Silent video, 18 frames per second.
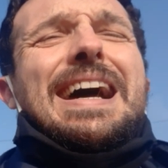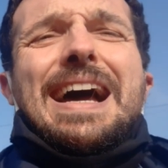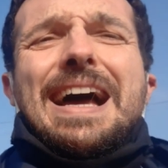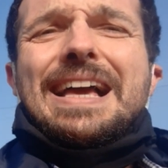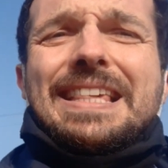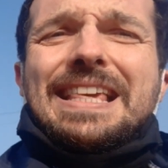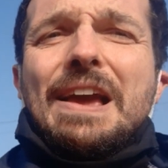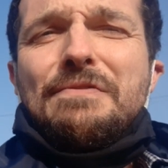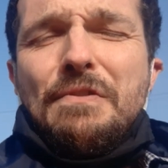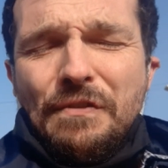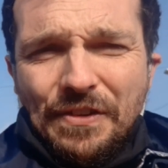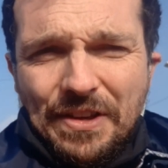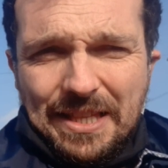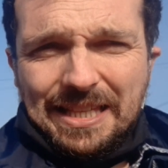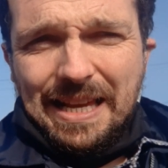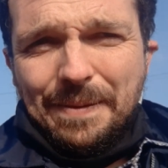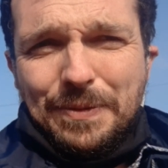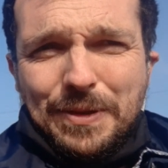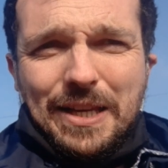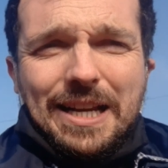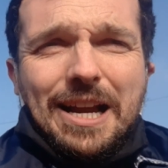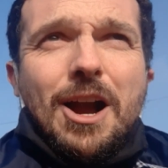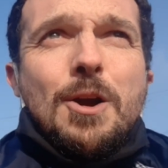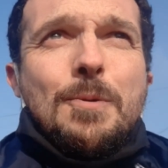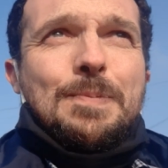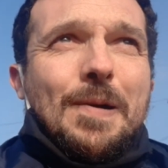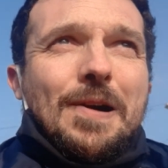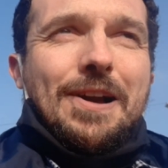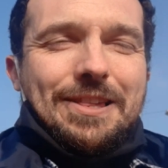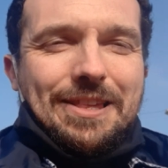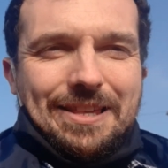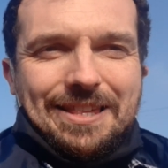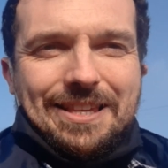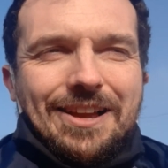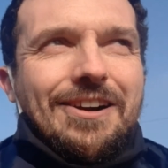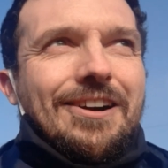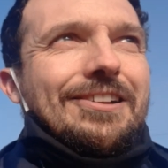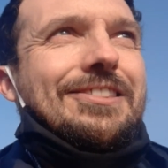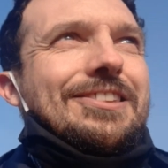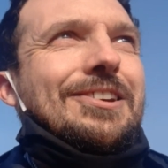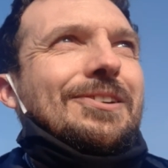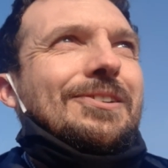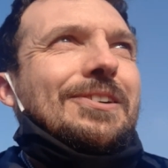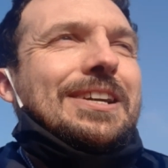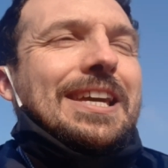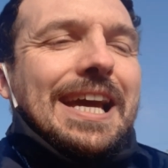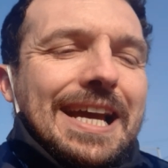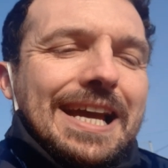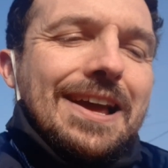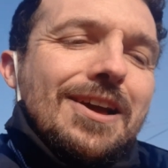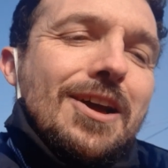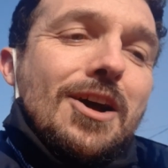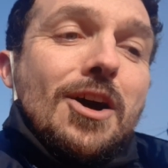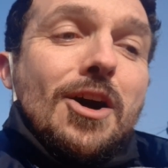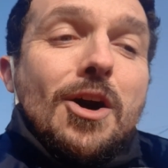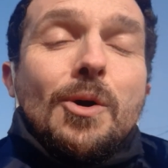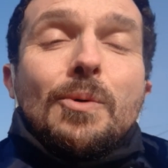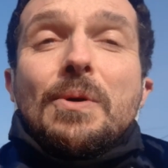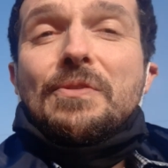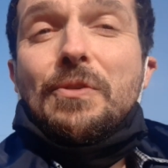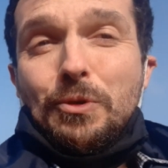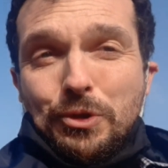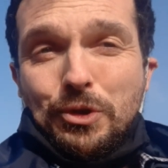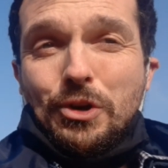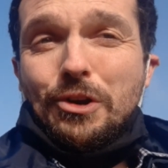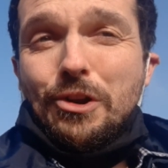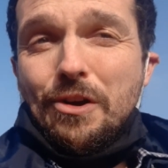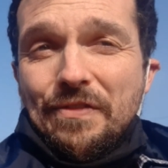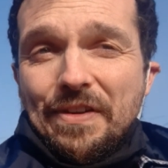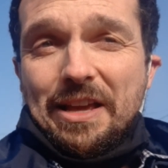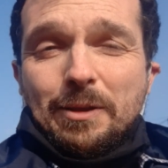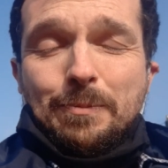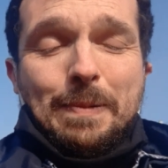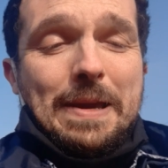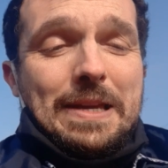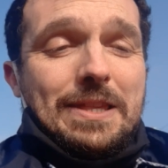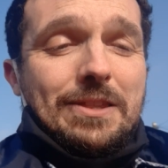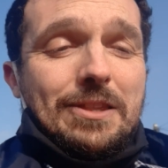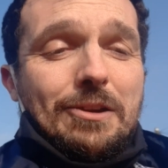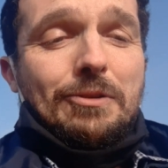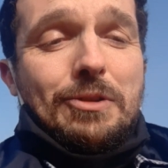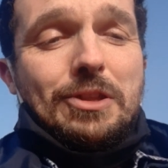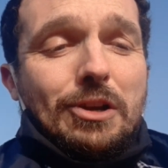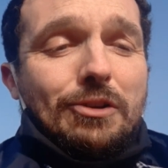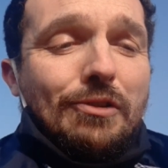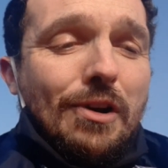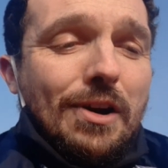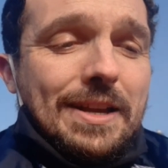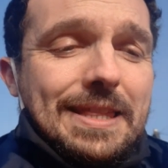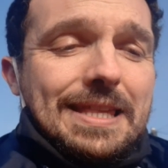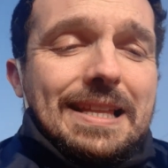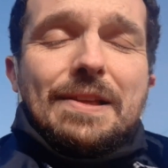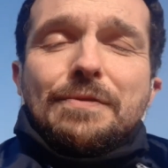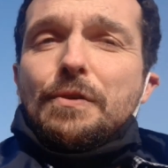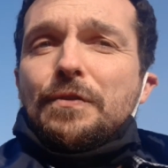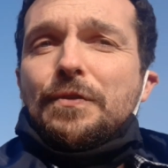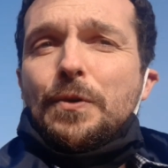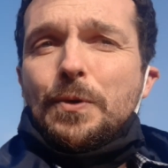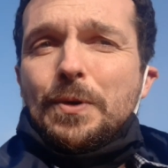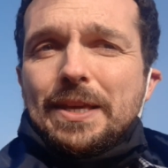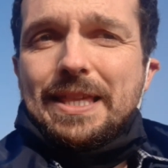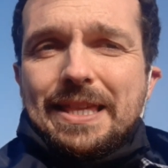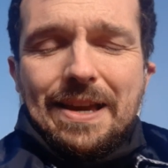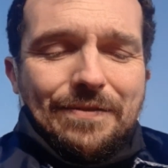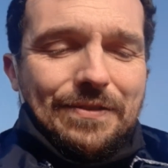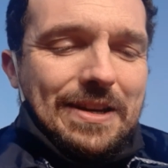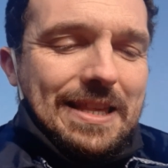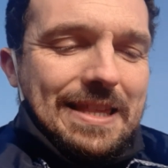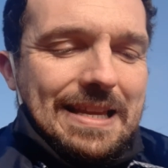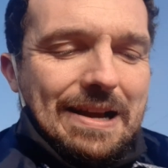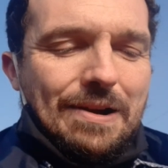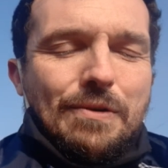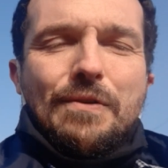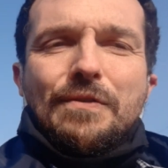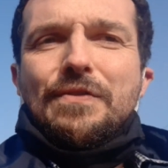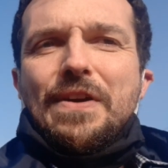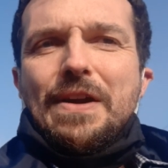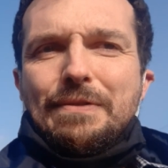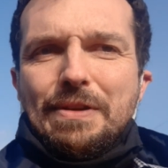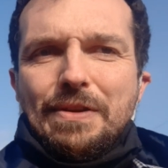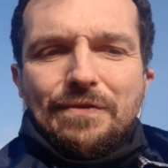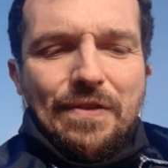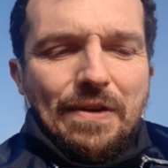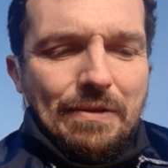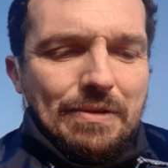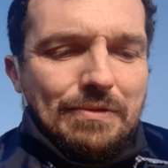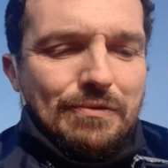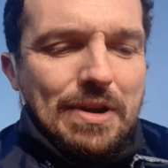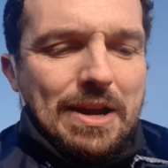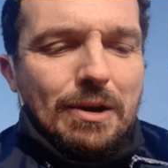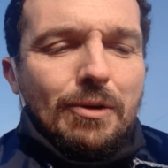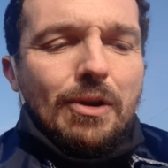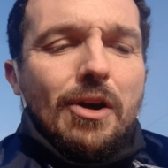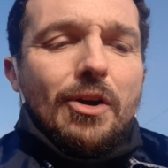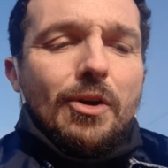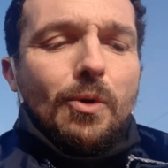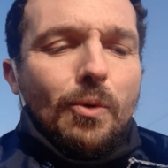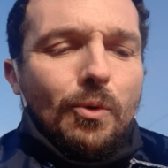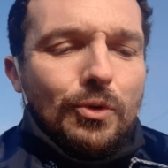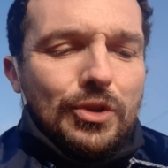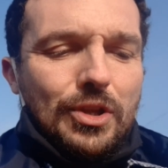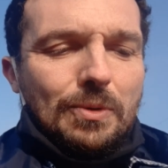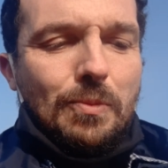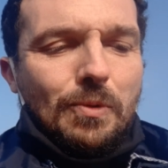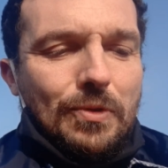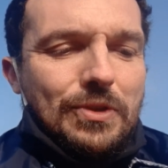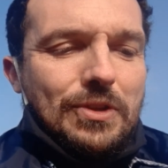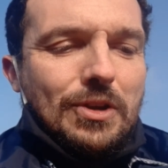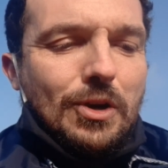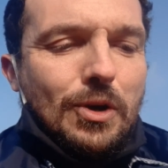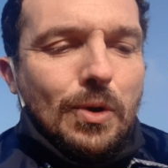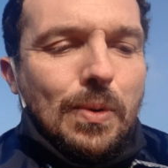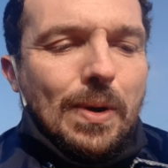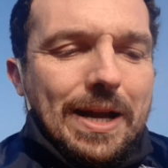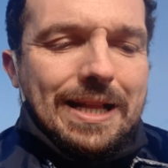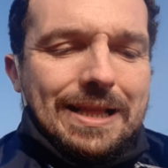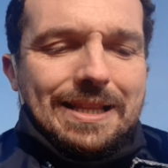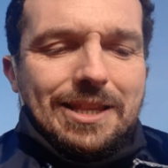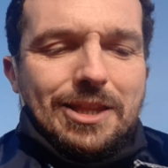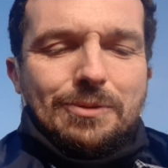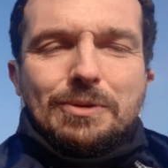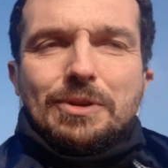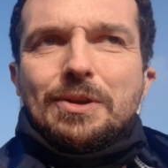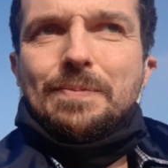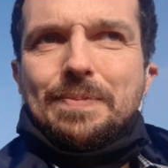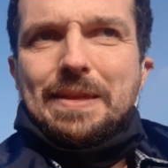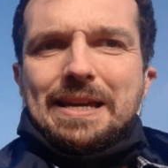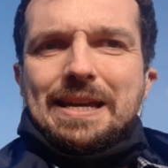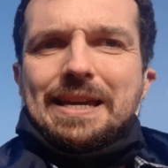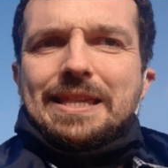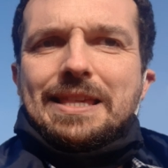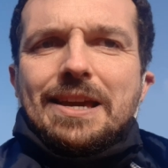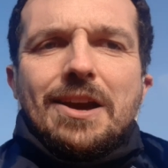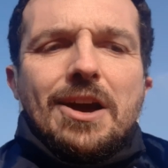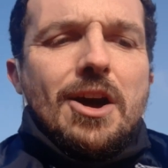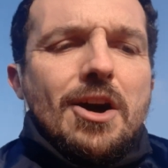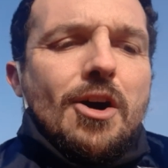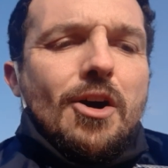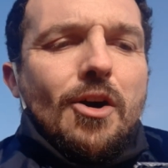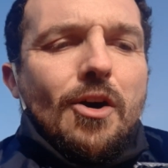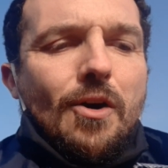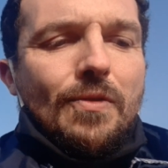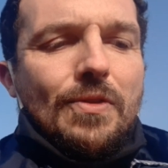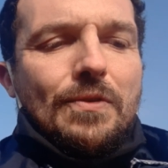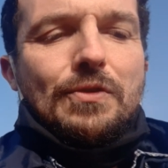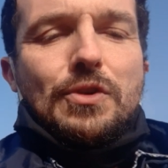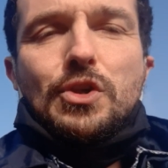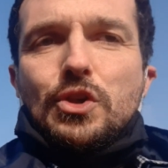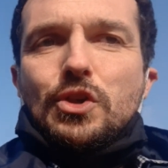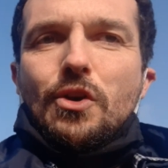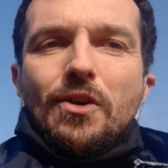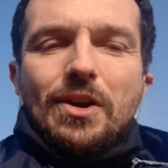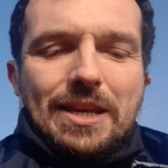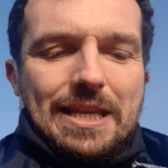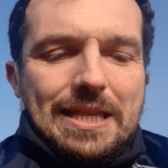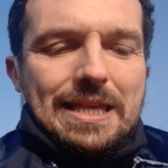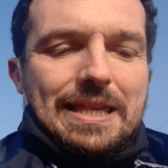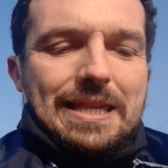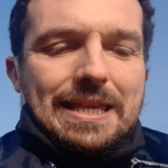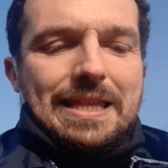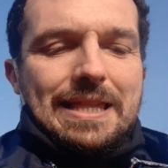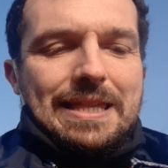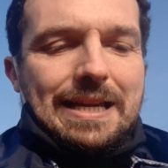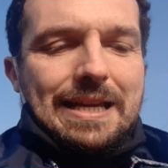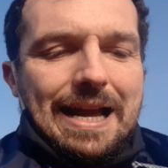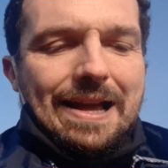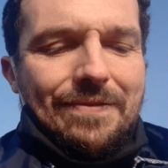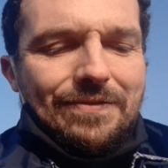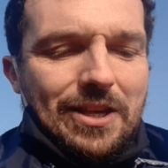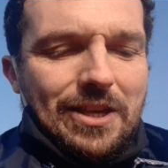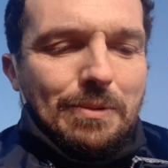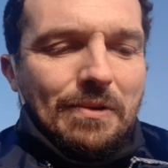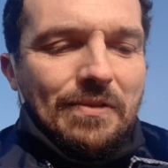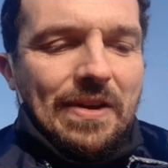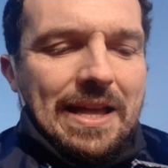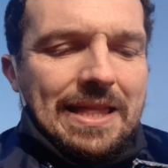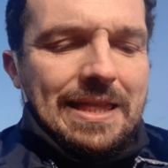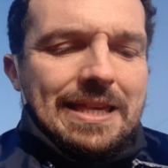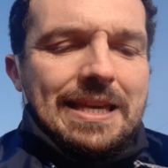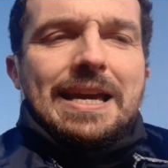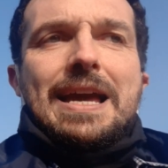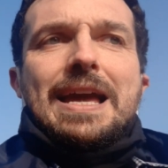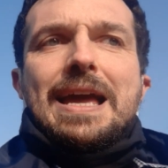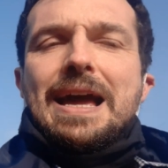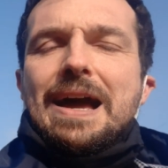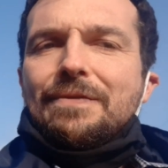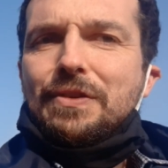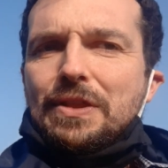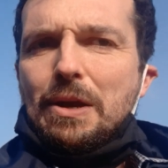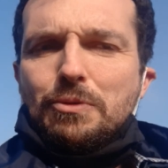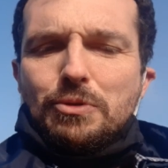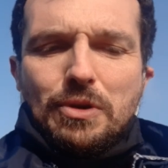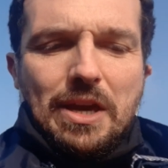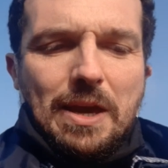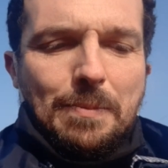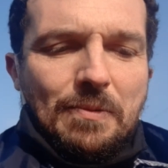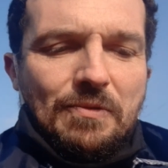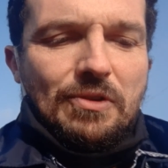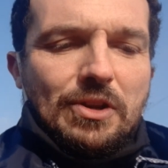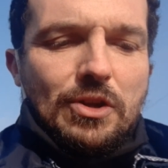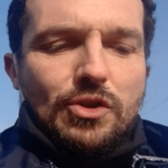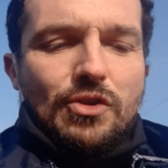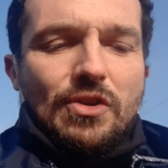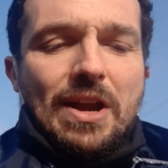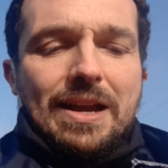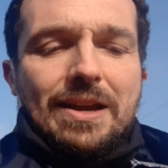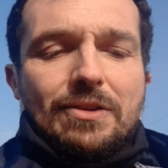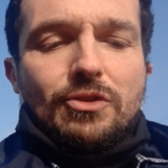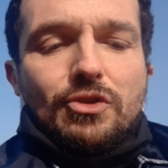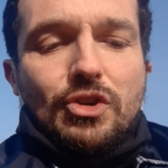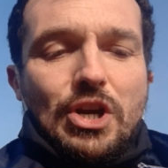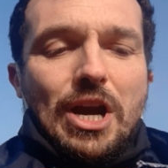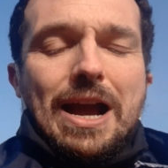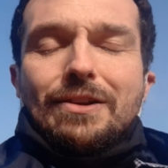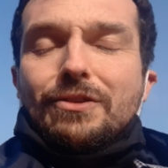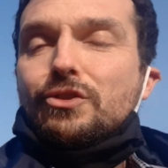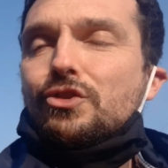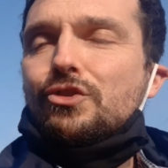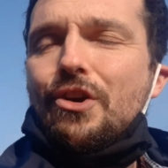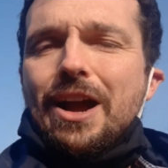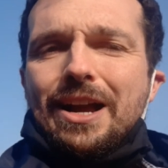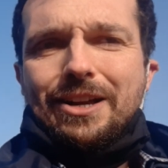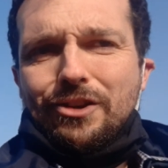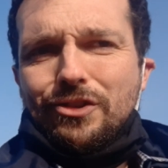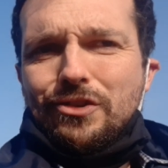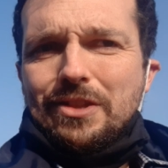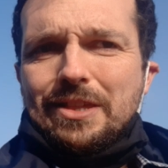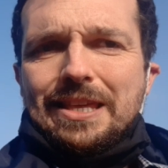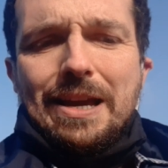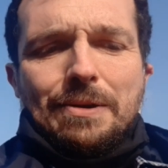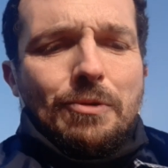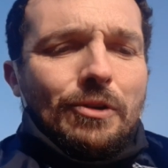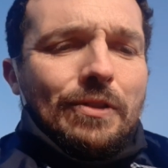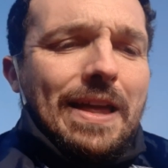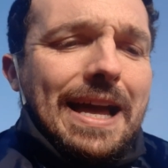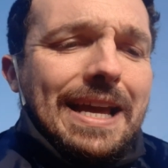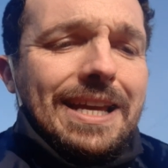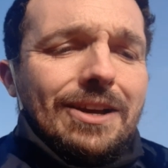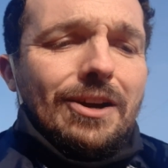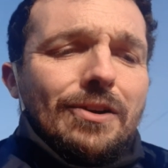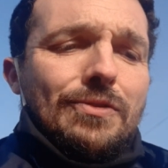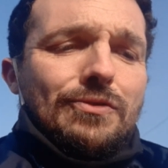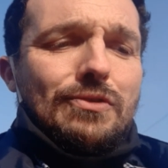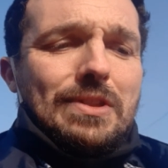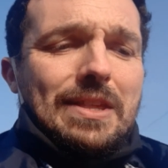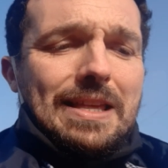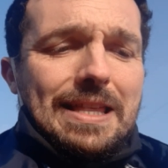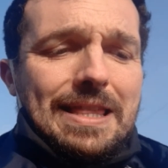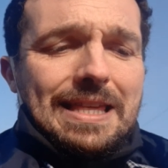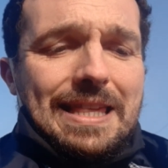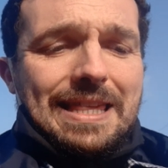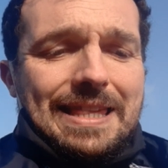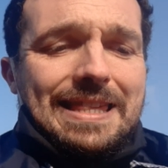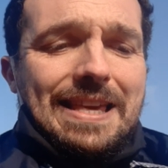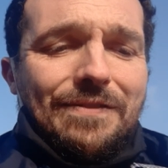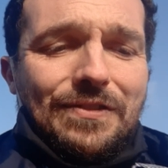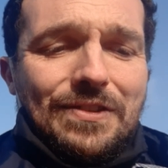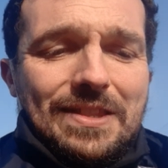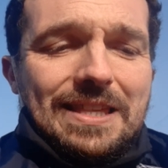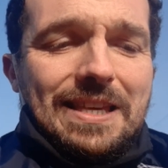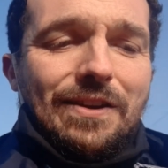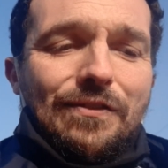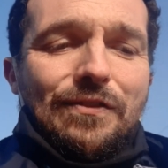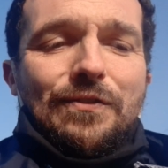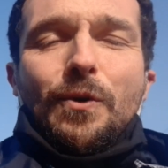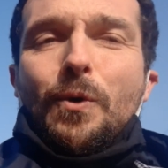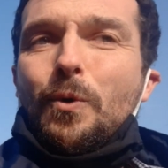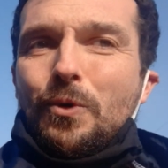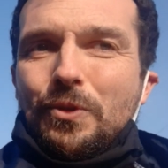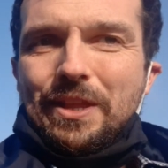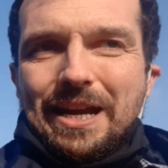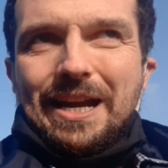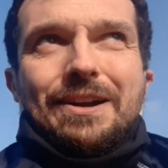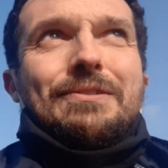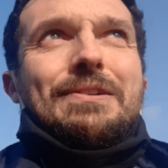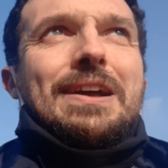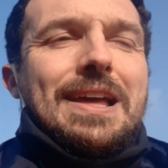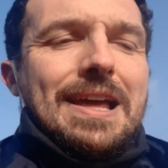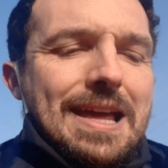as everything seems to go by as I start talking, we've also got a lot of XP to do. So the grind to level 47 is now very, very real. I also wanted to quickly do an update on the shinies since the Kanto event. For those who keep a running track, I should say, we're on 874 now,